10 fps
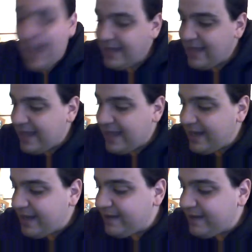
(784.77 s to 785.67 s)
And,
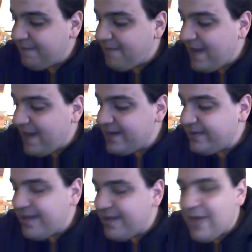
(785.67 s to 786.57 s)
and on the
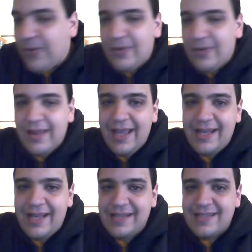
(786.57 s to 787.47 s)
final note,
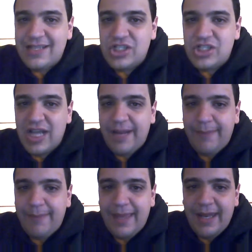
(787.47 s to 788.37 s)
ladies and
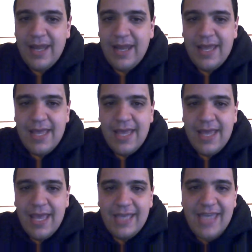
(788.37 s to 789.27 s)
gentlemen,
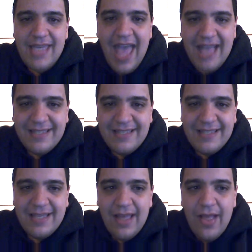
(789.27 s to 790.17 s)

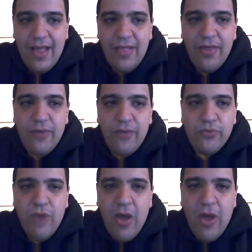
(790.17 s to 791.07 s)
yes, the
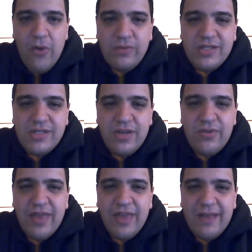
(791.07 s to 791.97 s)
road
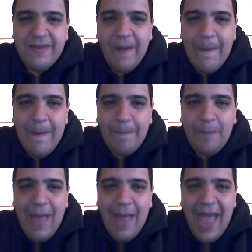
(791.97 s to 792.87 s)
to the
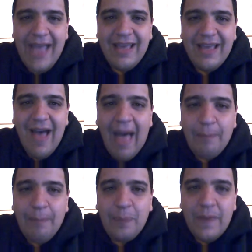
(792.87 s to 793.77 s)
Dirtbag
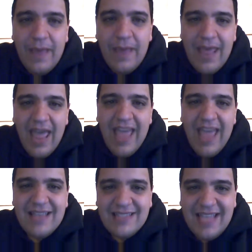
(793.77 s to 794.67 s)
Cup
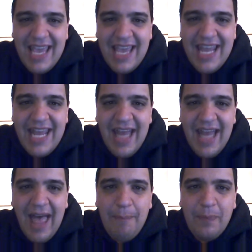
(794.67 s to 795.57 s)
is heating
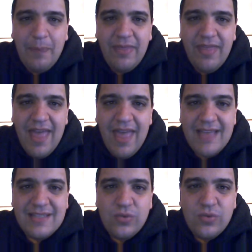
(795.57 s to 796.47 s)
up
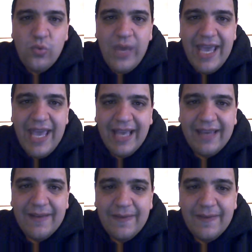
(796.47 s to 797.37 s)
this
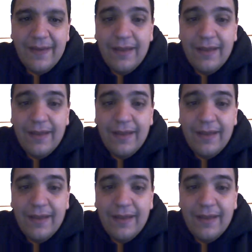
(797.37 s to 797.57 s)
week